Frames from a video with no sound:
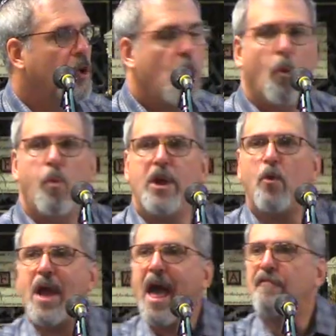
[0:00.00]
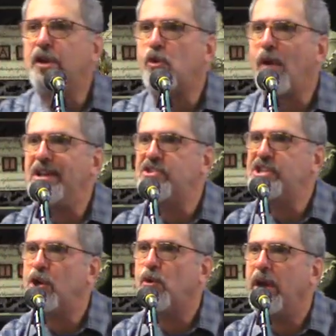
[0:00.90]
We don't have a
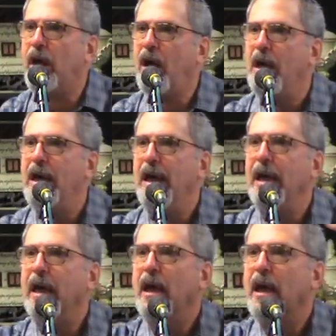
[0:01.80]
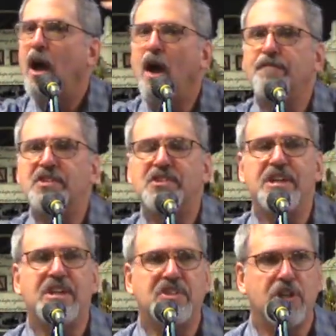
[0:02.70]
criteria of
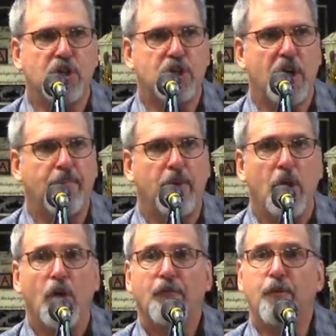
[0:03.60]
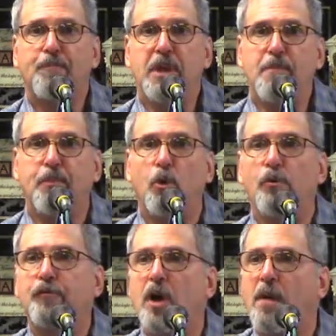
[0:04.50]
citizenship for people
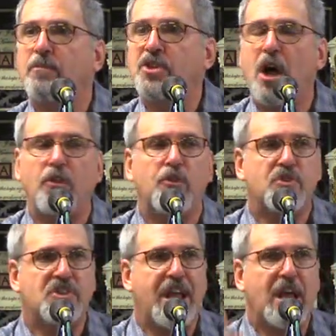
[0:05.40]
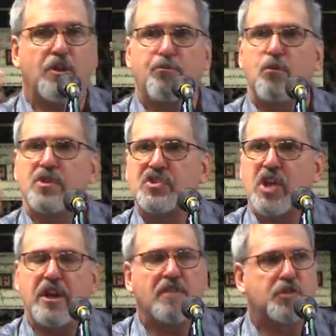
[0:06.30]
who've come to understand through the
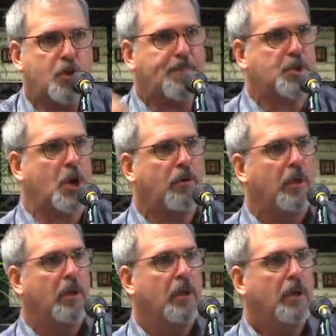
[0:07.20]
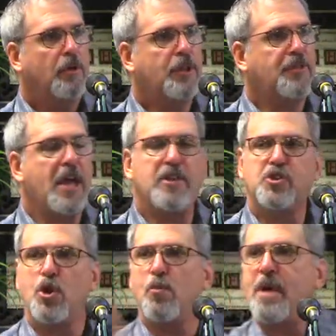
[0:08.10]
study of Scripture that they
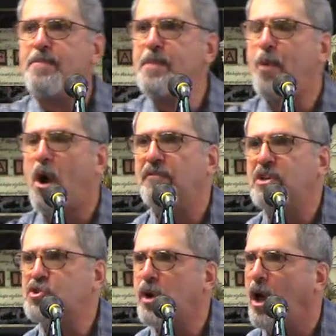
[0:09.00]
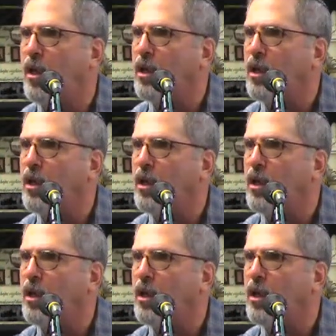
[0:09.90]
too may be part of Israel.